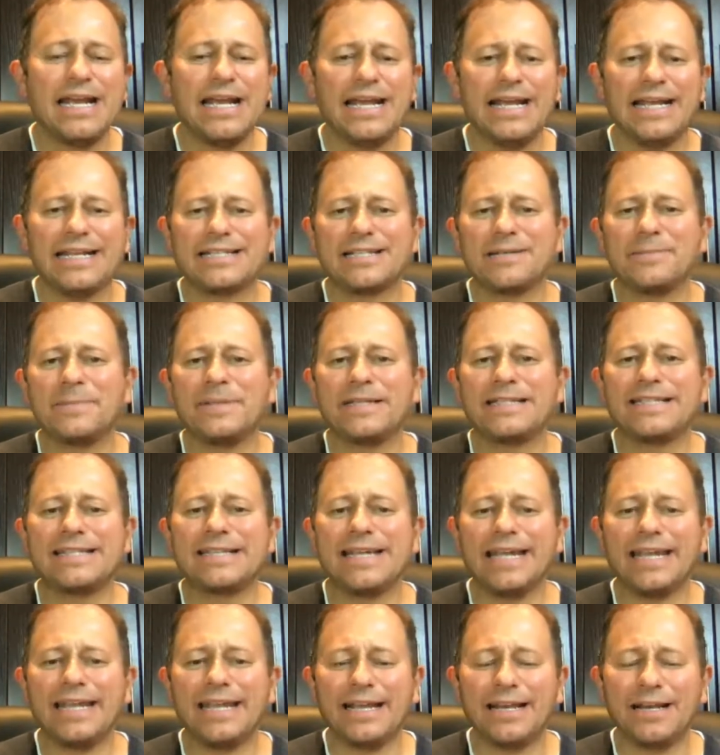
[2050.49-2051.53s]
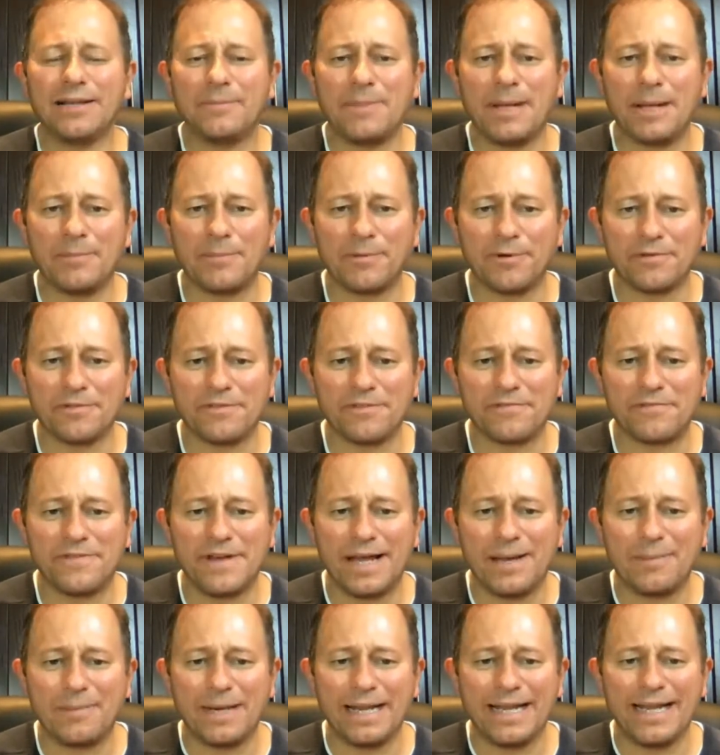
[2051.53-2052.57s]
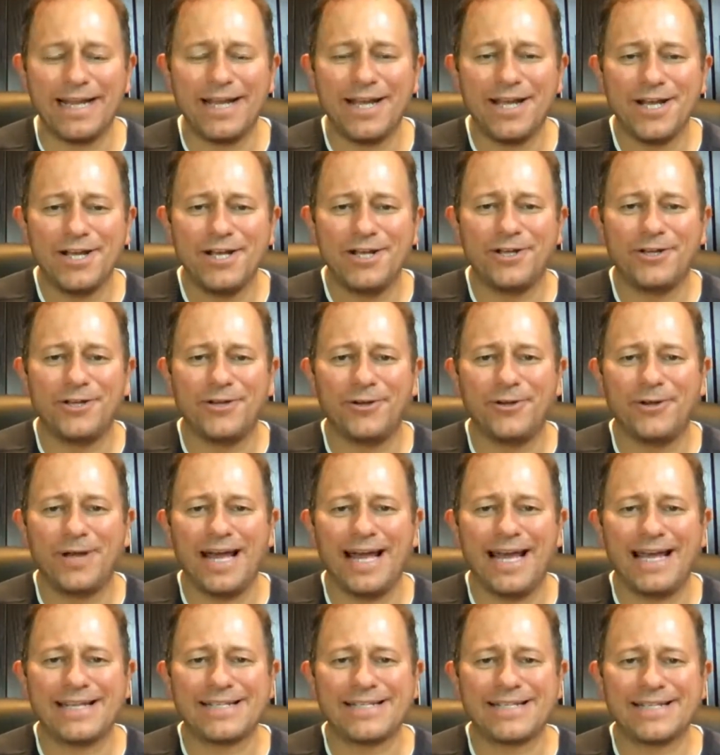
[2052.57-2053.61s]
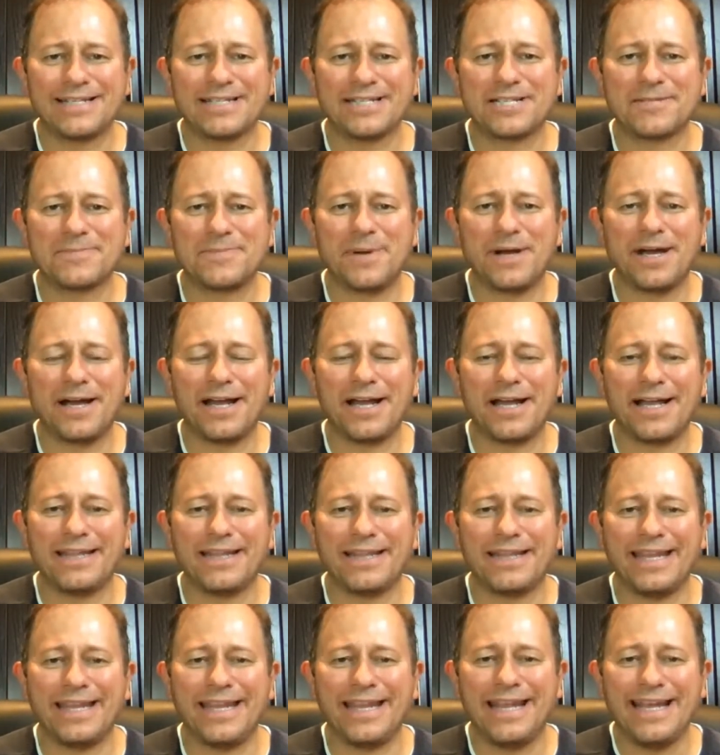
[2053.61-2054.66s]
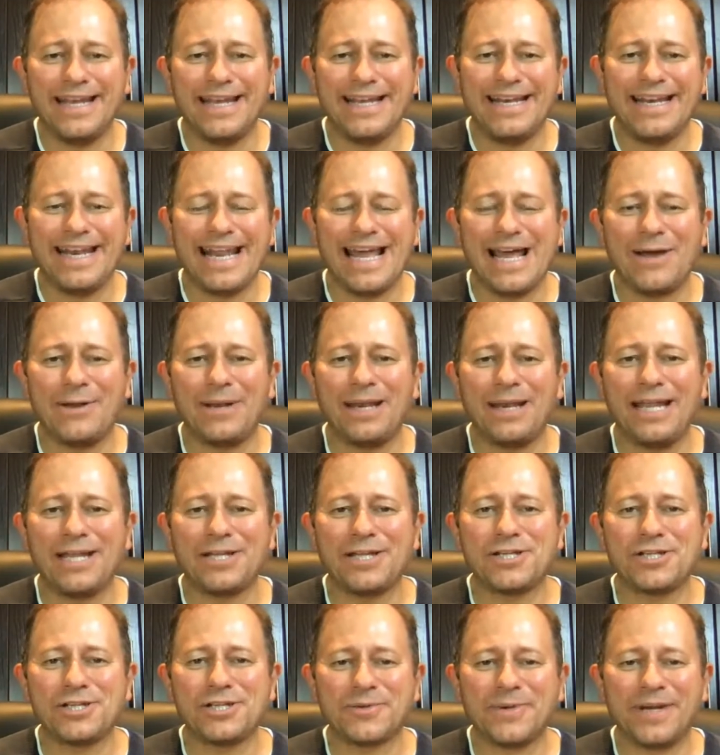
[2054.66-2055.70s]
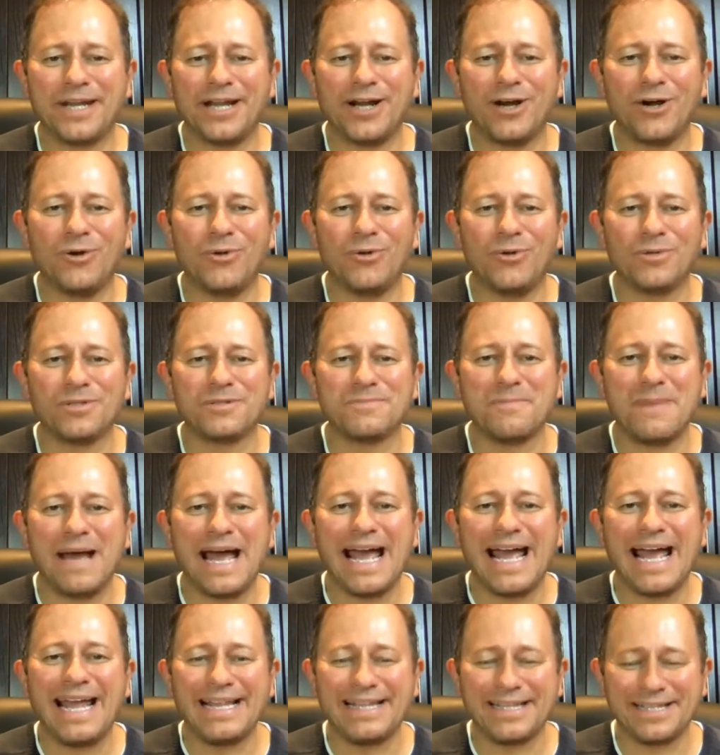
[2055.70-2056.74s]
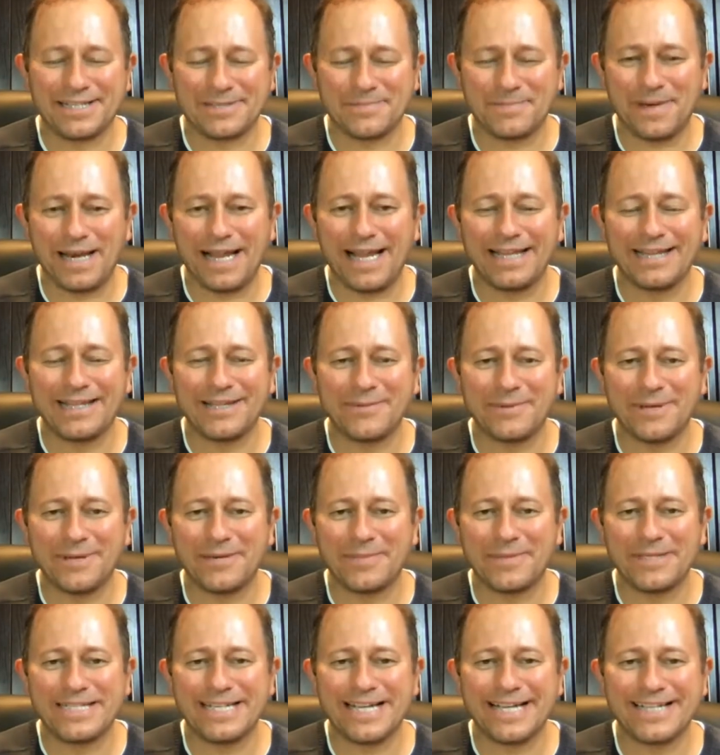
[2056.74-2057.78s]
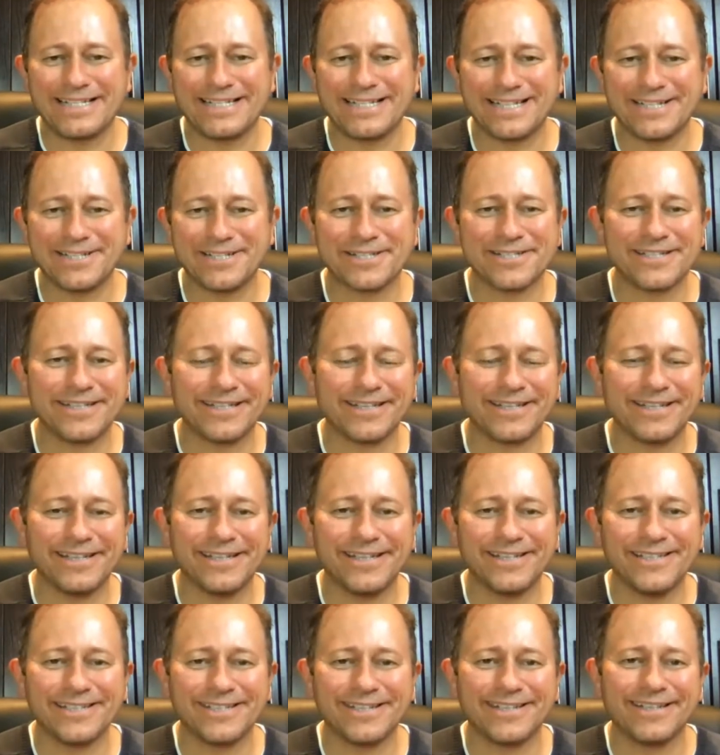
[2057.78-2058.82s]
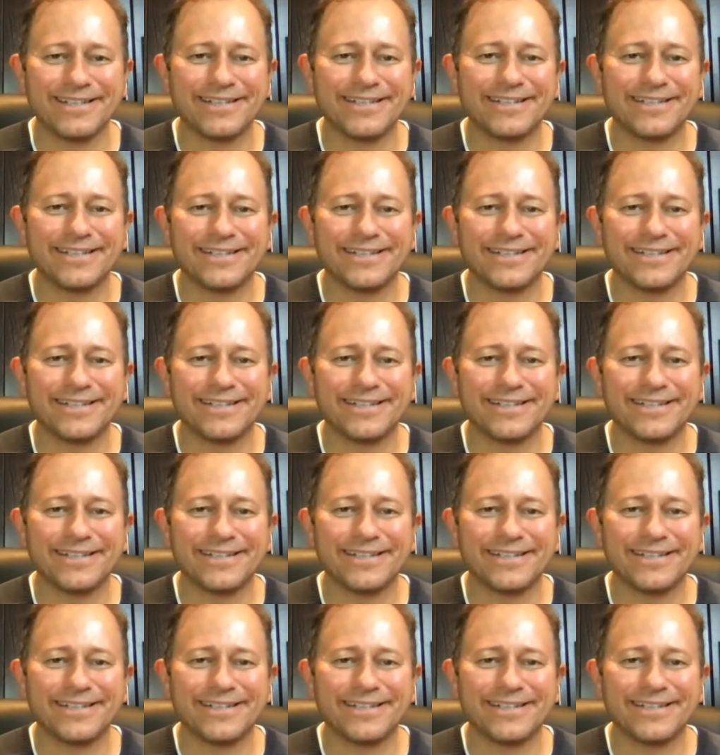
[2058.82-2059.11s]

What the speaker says: it's a particular member of the family who has inspired the now legendary Old Man's blend that we're going to be tasting just a little later.